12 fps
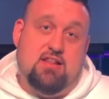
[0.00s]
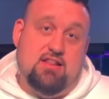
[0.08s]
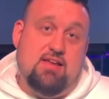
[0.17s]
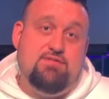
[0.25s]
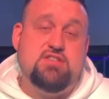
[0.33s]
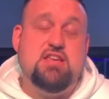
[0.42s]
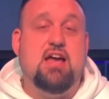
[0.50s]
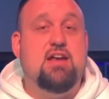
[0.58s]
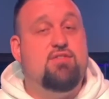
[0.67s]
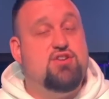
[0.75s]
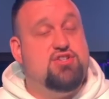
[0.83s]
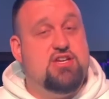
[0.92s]
The left side
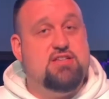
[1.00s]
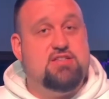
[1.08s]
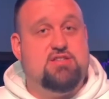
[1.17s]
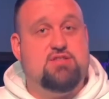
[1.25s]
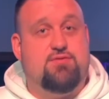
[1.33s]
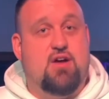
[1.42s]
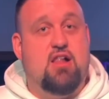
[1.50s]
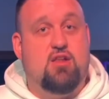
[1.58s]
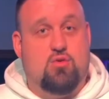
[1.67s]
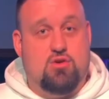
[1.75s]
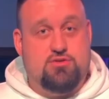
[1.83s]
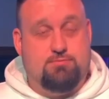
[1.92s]
of a Jesus
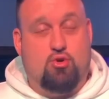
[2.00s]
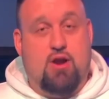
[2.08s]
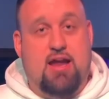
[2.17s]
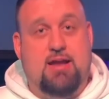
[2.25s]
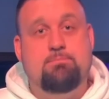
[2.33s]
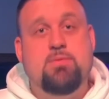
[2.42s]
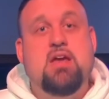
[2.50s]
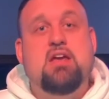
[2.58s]
follower's brain